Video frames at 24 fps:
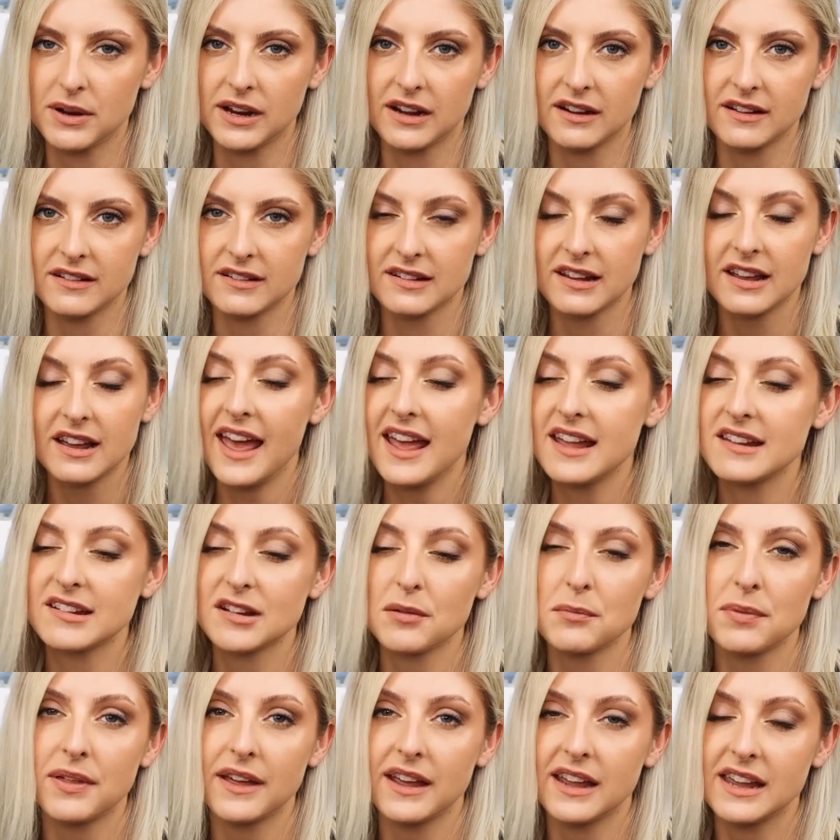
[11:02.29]
because, hey,
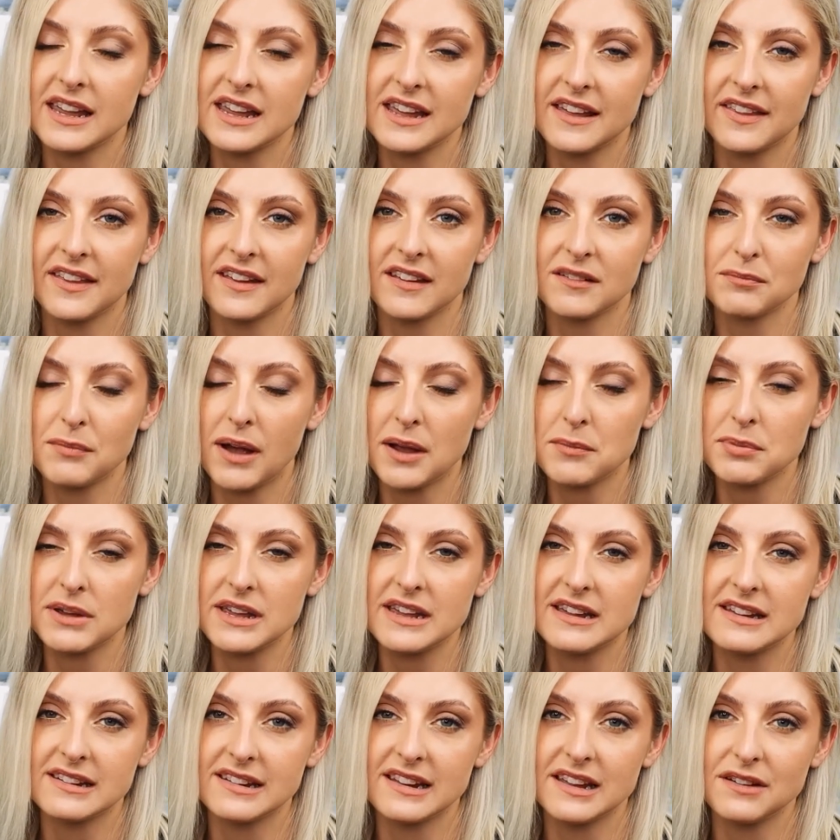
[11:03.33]
something here that might be
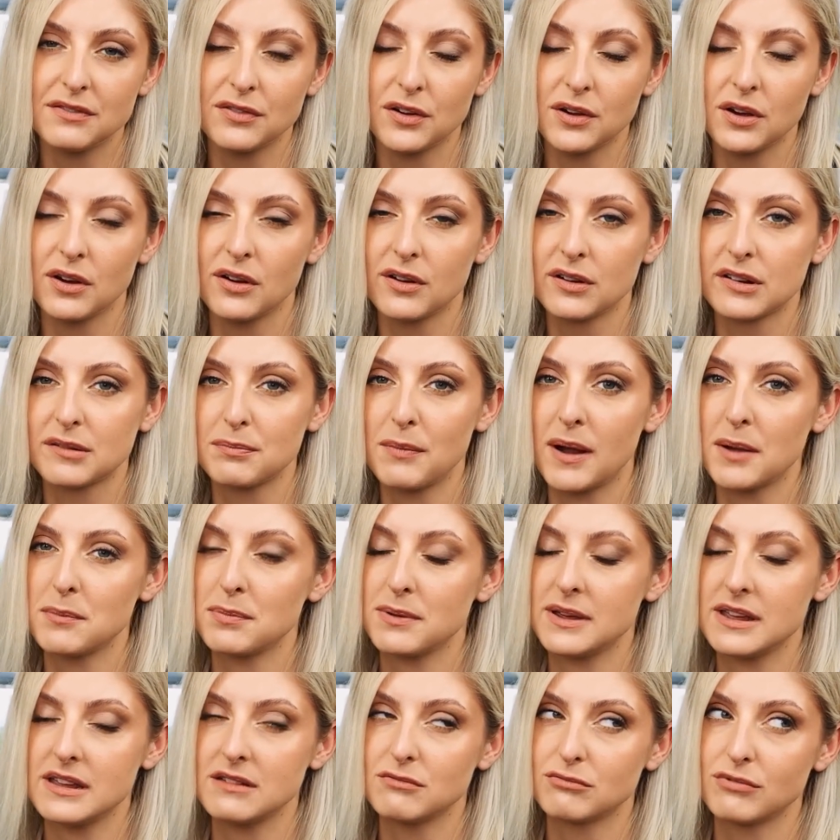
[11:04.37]
easy for us might
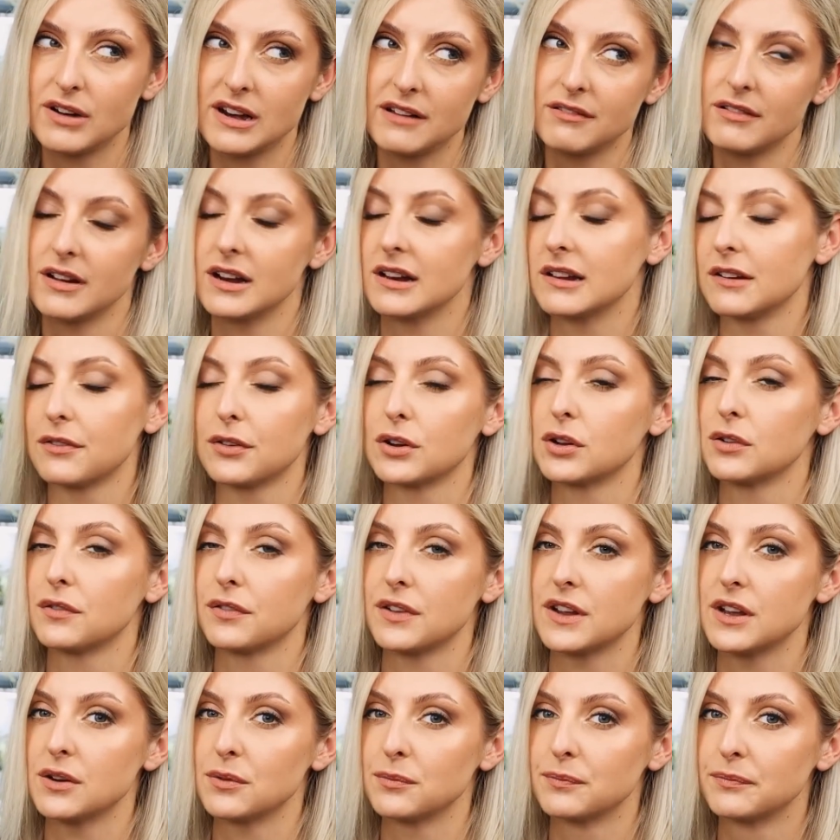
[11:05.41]
be really, really difficult
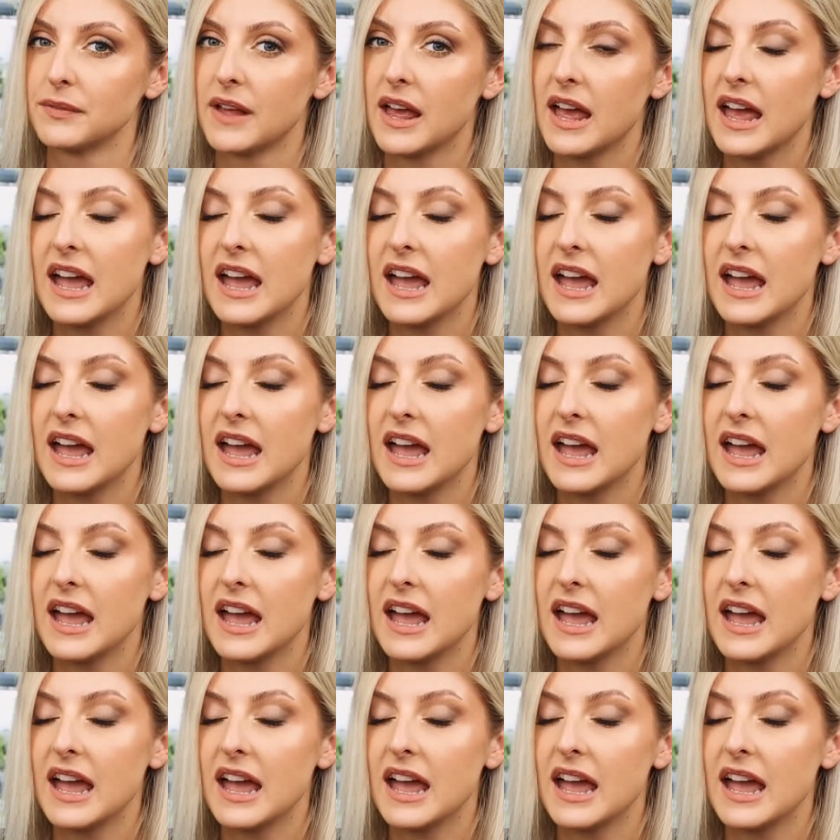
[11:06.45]
for you.